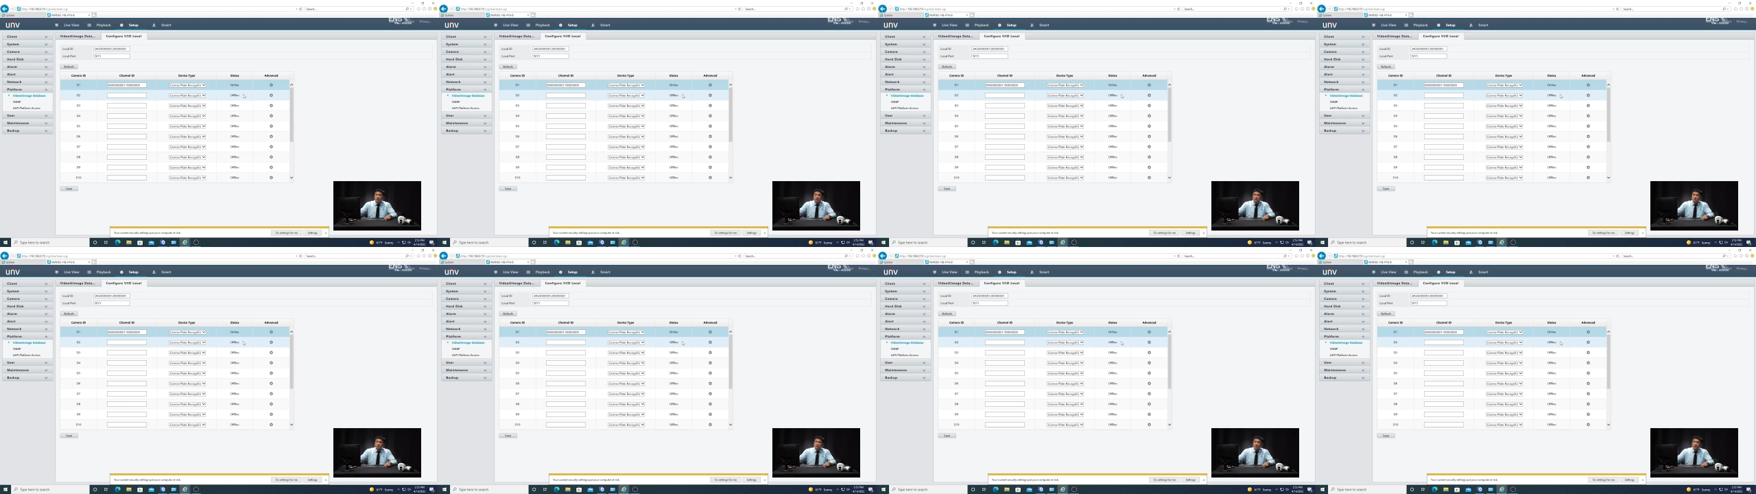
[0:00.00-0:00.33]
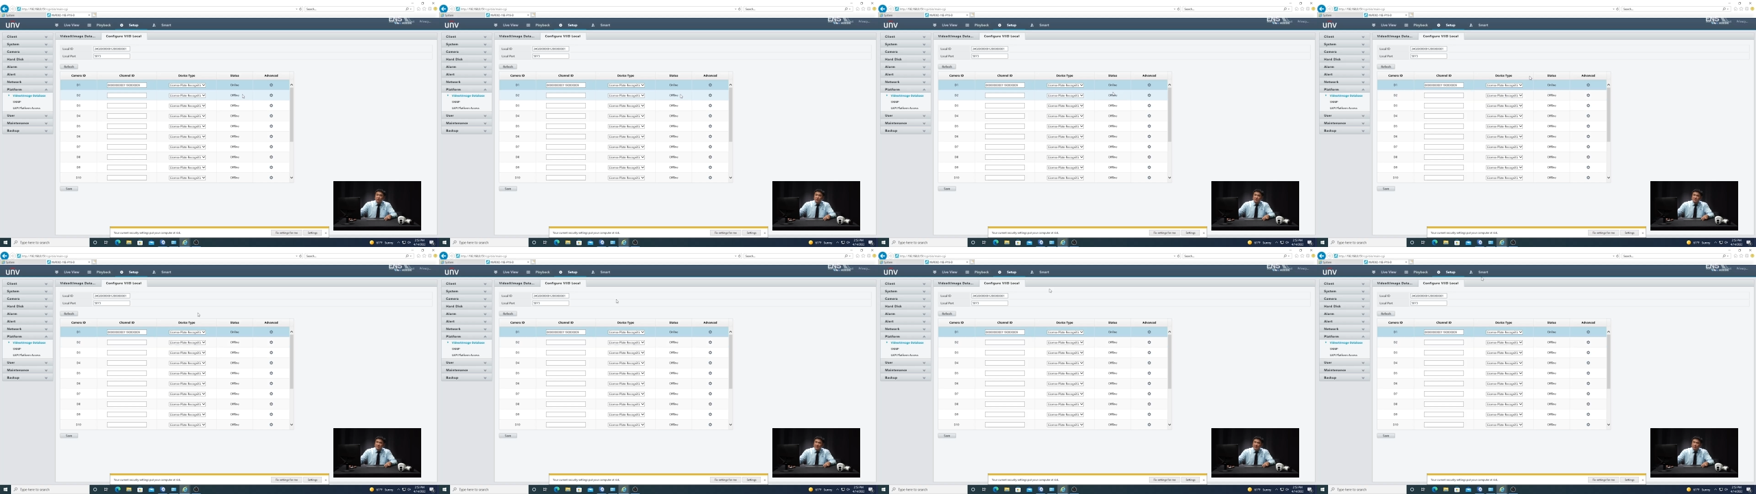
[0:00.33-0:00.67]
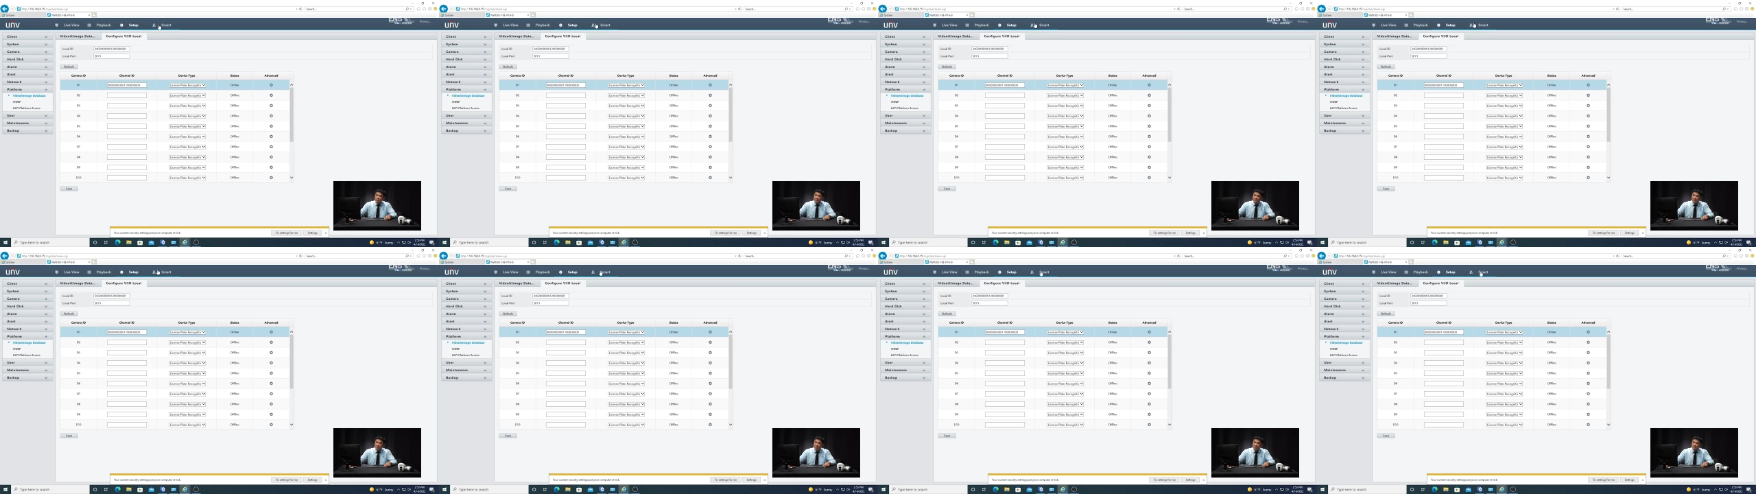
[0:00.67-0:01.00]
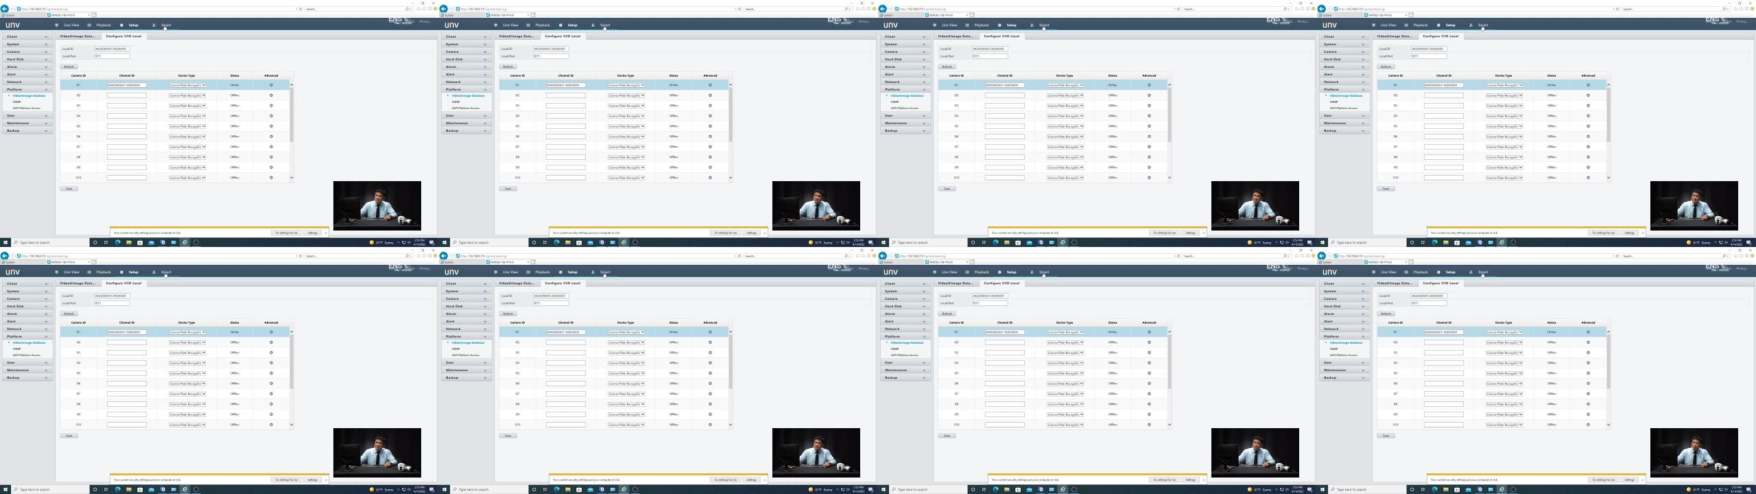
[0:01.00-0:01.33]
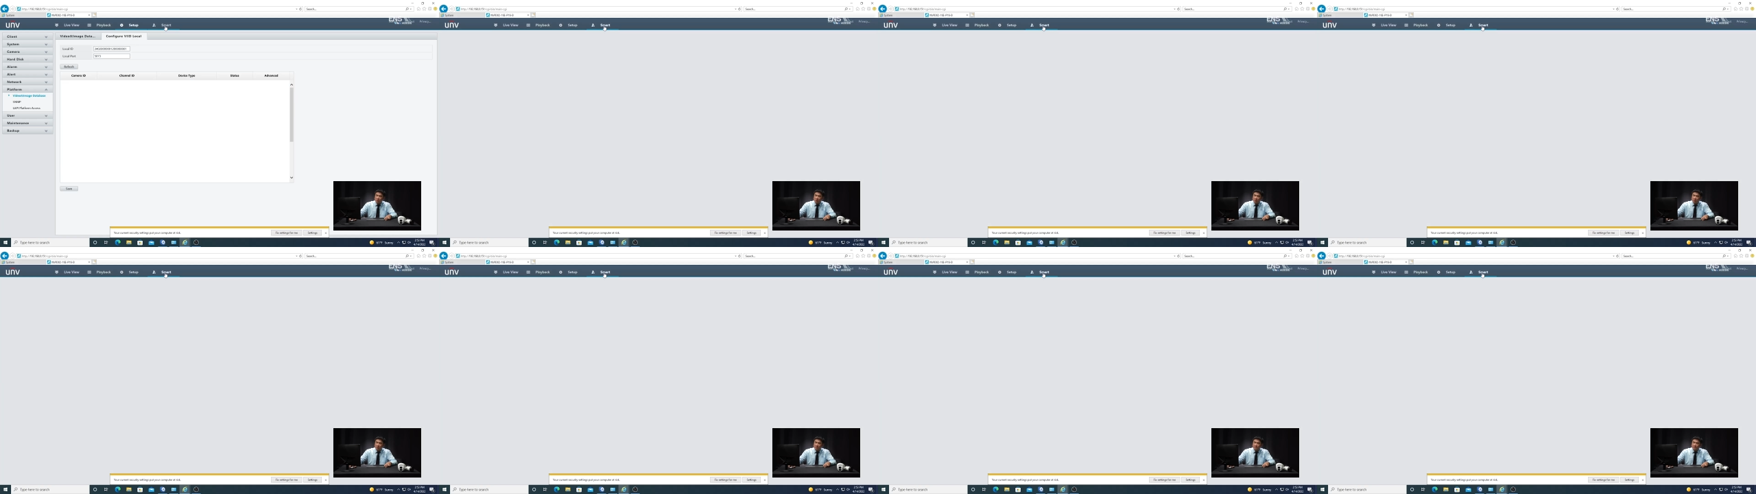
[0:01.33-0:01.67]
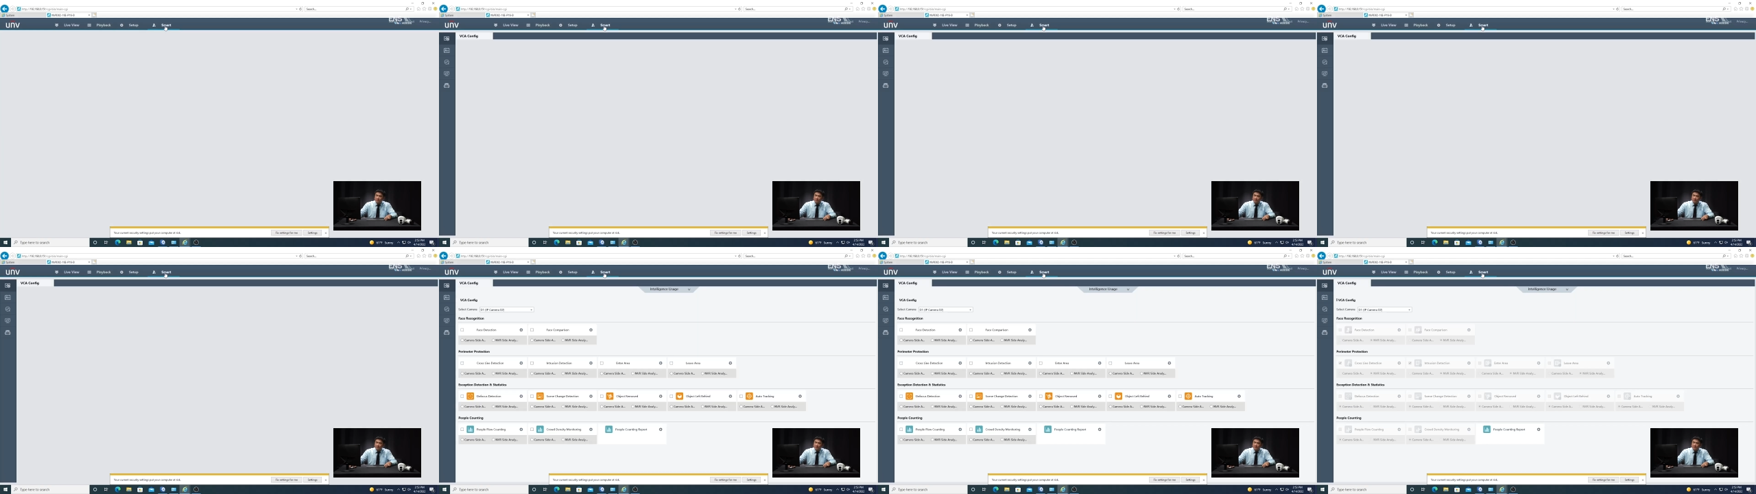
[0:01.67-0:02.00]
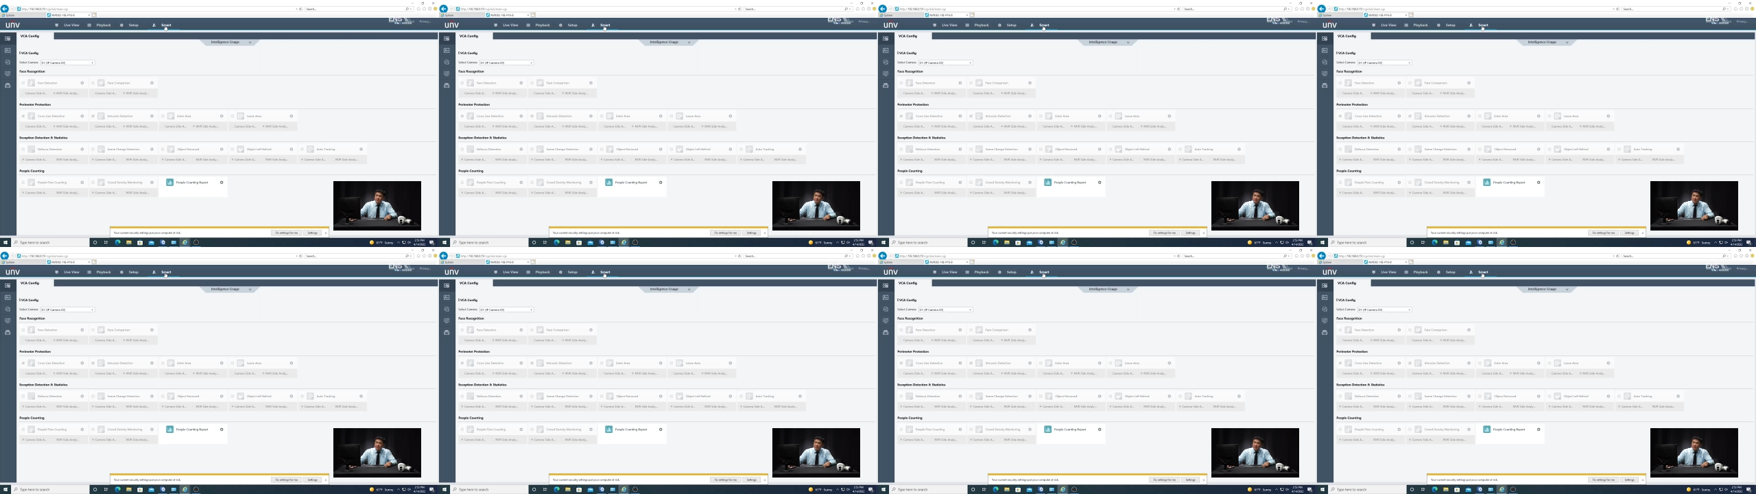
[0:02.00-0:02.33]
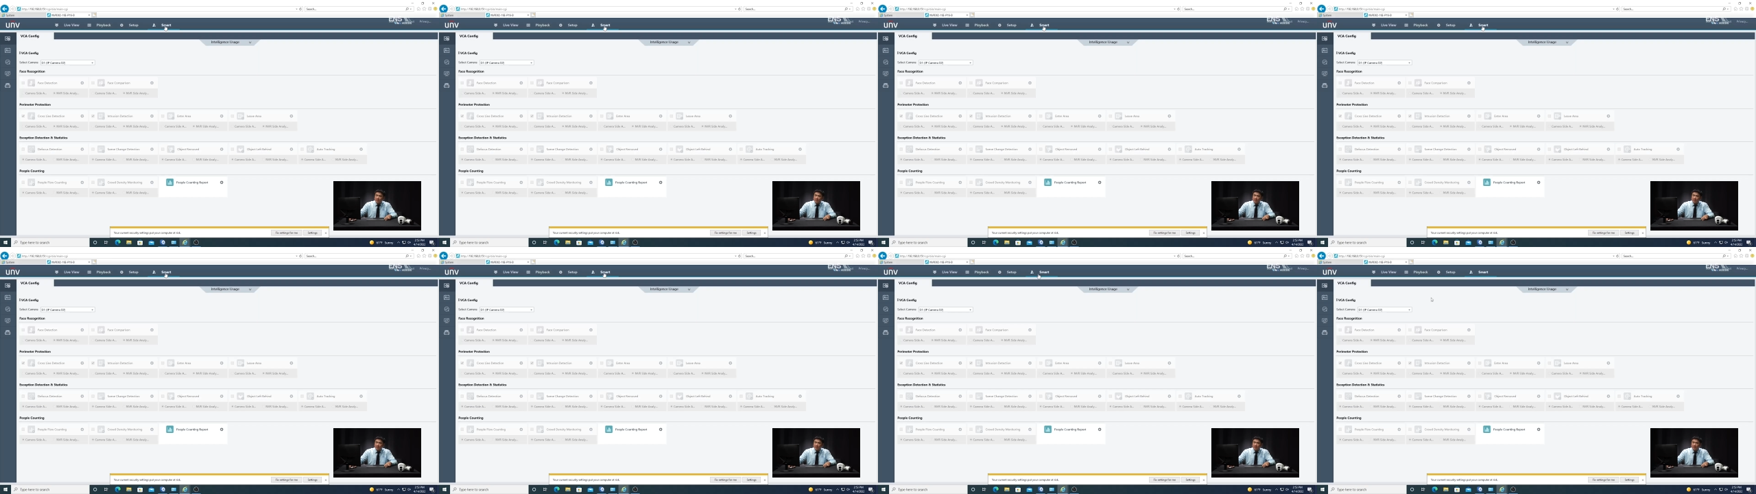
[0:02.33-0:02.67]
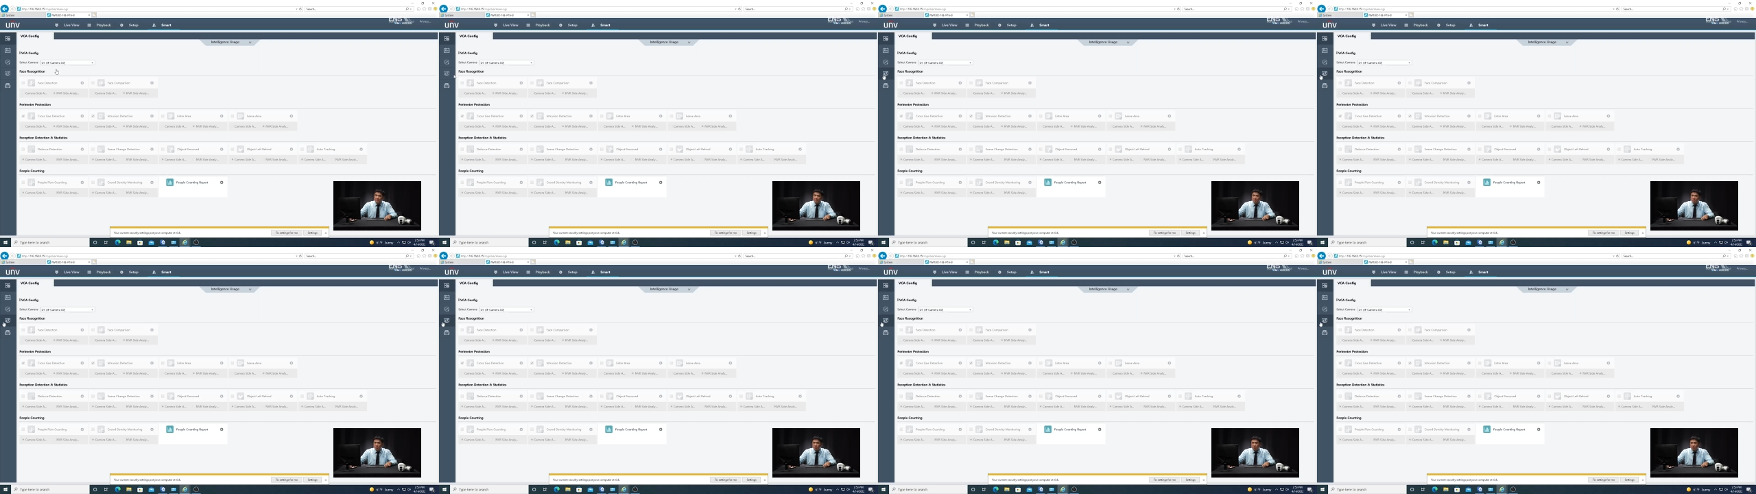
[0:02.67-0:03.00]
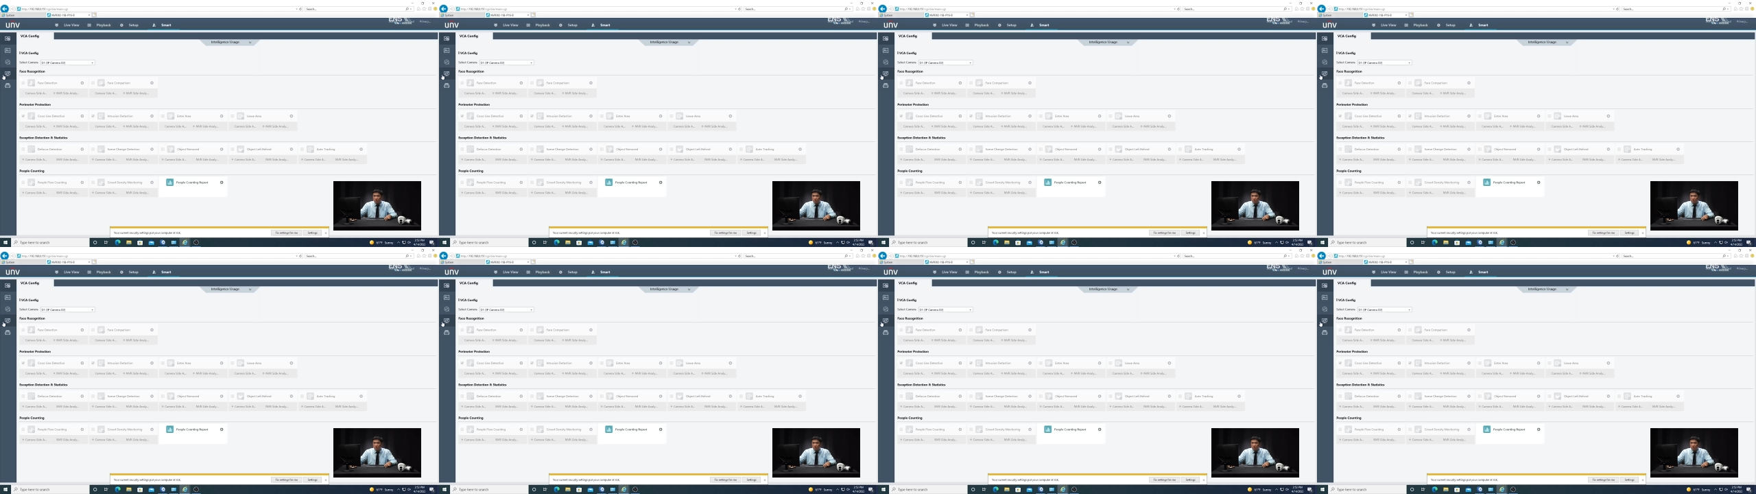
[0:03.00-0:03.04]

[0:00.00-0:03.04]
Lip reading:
Nobody's mouth can be seen.